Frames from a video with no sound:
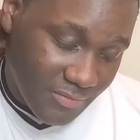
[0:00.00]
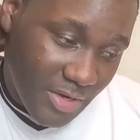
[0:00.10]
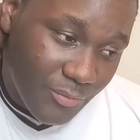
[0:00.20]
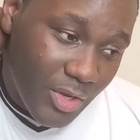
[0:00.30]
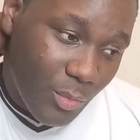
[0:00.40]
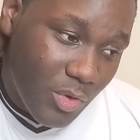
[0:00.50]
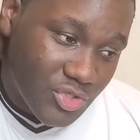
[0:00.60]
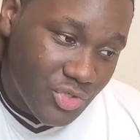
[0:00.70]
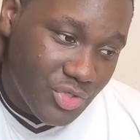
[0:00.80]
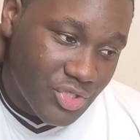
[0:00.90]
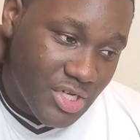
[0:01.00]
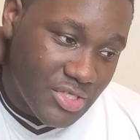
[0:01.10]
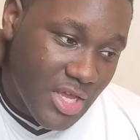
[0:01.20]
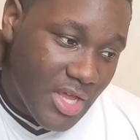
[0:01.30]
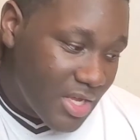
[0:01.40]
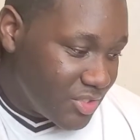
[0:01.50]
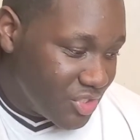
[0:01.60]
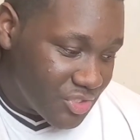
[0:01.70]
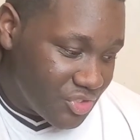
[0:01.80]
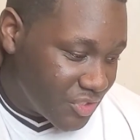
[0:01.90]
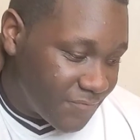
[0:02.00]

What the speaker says: They really want you to just